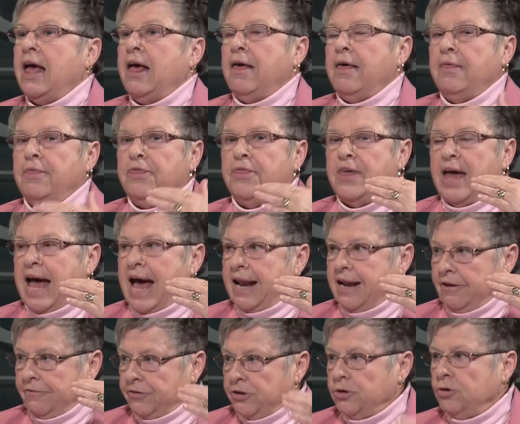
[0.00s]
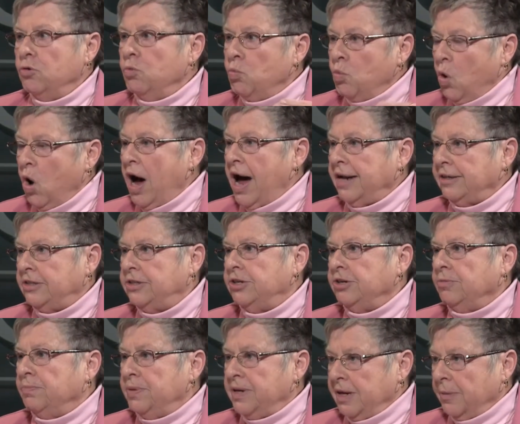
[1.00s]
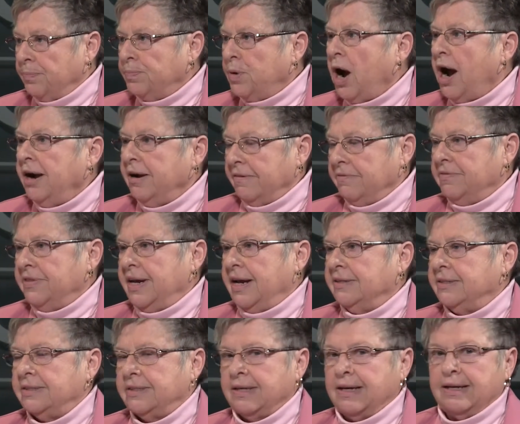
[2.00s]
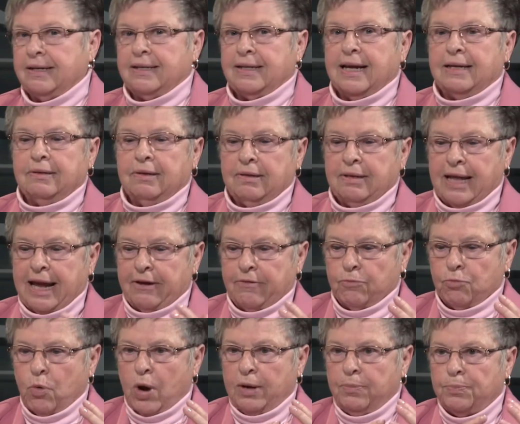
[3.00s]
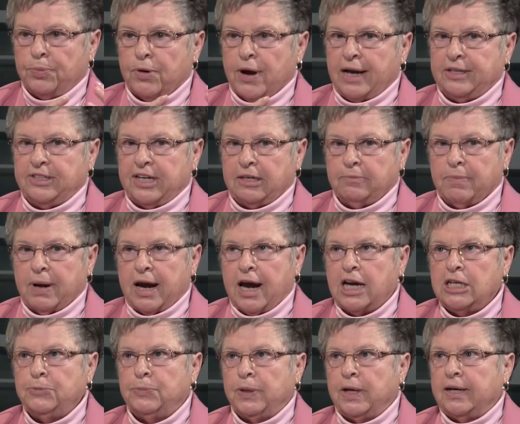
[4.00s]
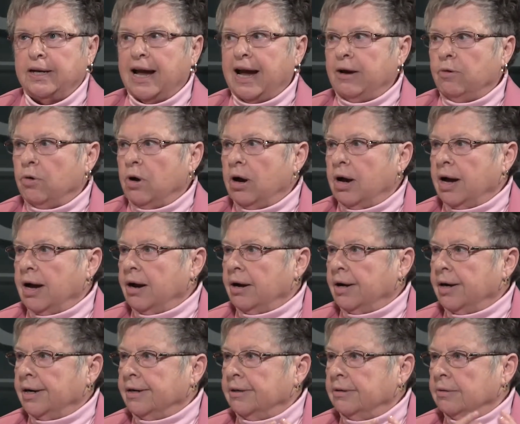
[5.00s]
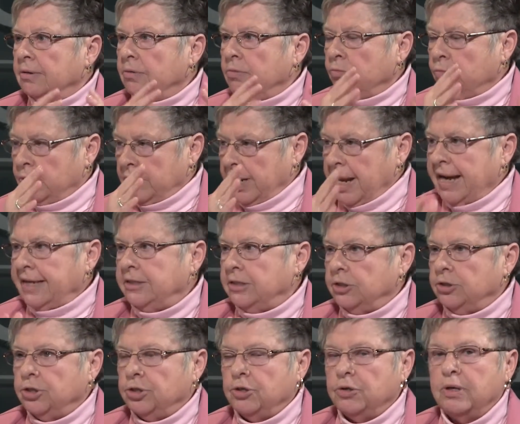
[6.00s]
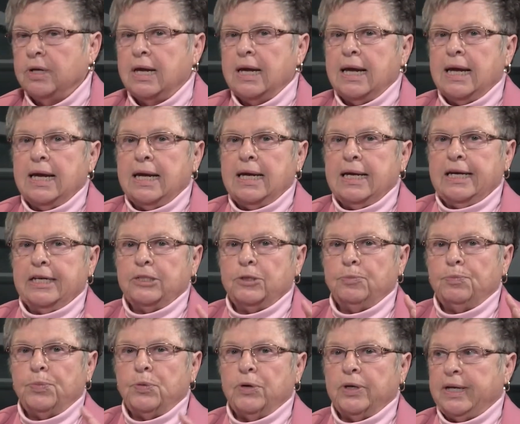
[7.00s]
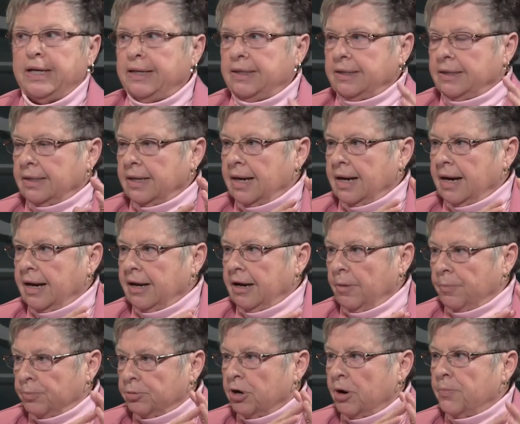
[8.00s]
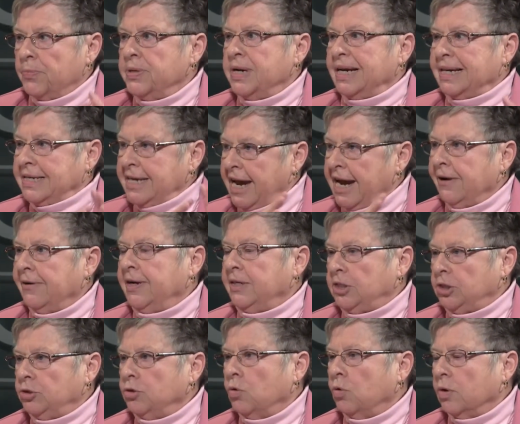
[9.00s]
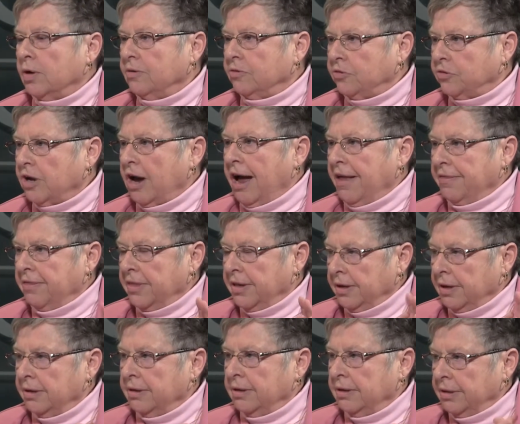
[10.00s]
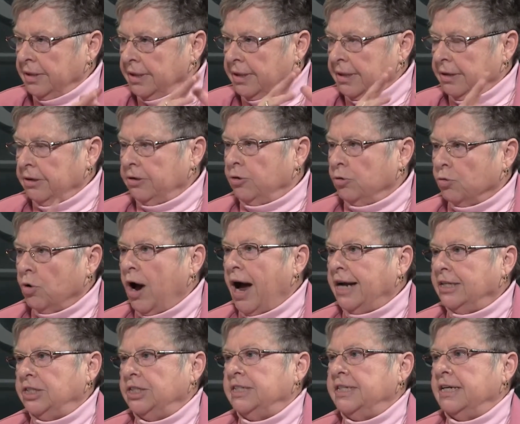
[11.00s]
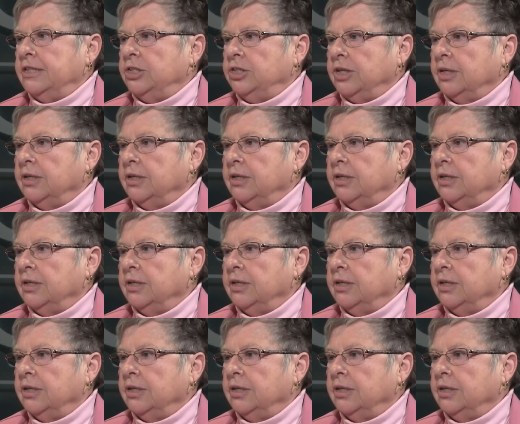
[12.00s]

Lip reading: that if you want to be a part of this, like one project my husband and I would like to do is putting appropriate carriage doors on the garage addition.